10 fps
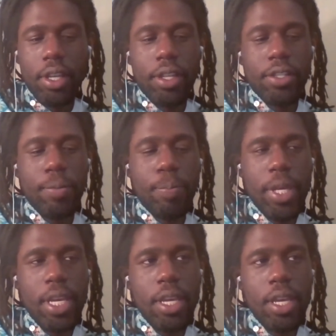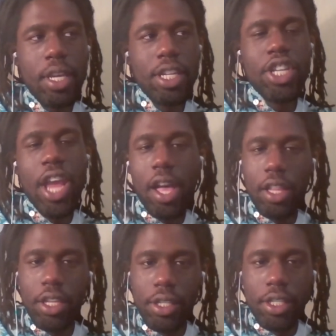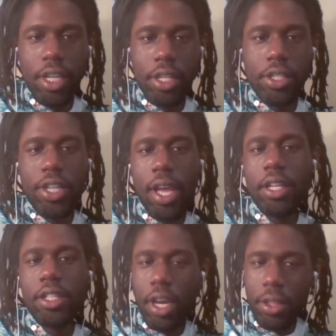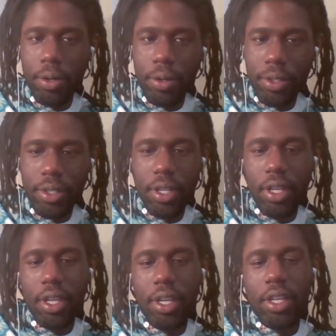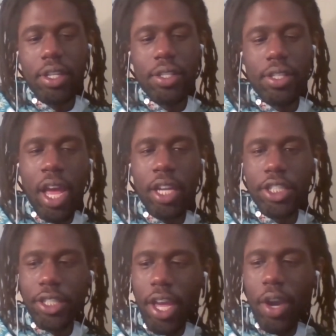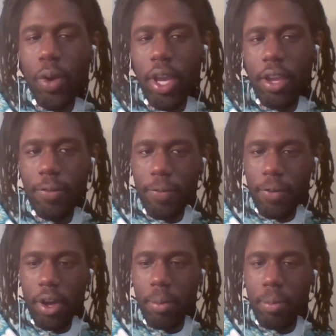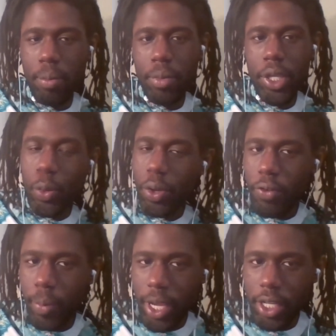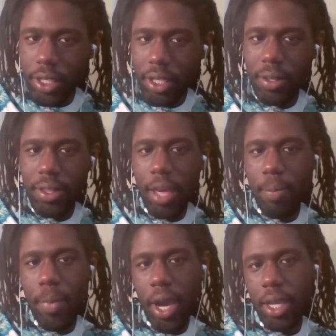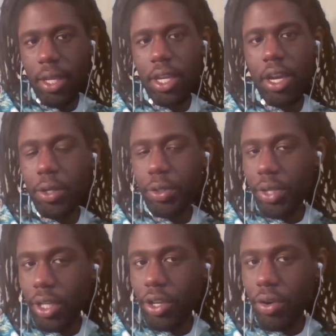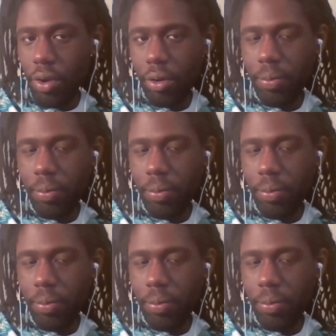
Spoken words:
to be challenged and to challenge others, to not shy away from new information that might contradict your own.